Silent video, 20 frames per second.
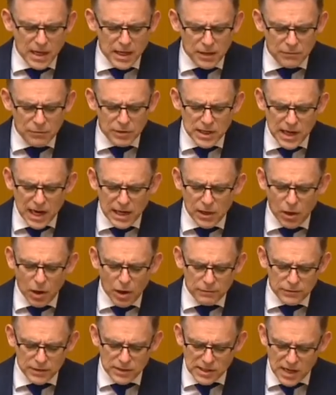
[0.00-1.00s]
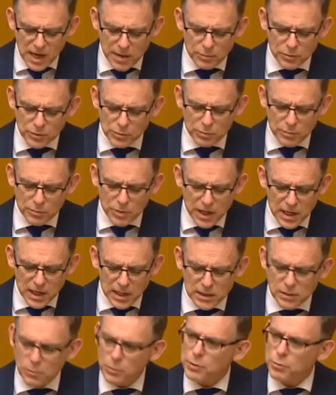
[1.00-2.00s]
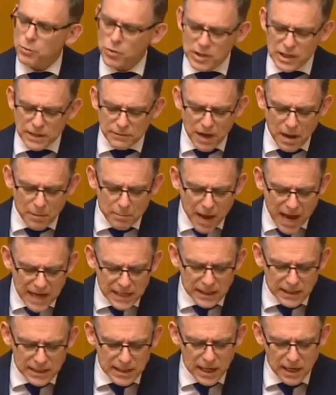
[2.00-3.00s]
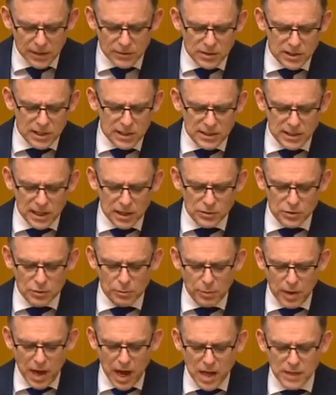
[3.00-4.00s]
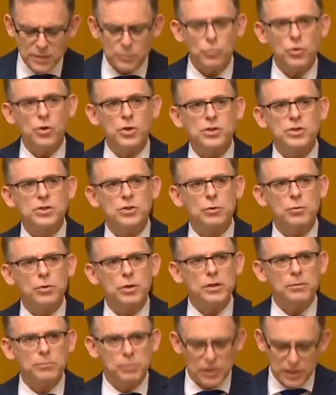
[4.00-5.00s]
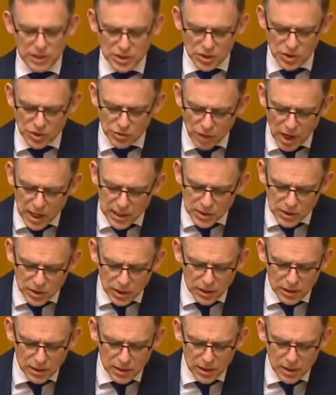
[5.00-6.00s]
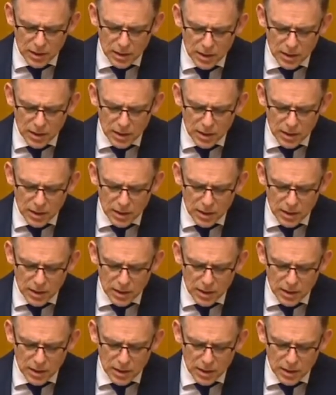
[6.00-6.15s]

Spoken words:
Everyday life examples would be that we wouldn't give our bank account details or passwords to a complete stranger,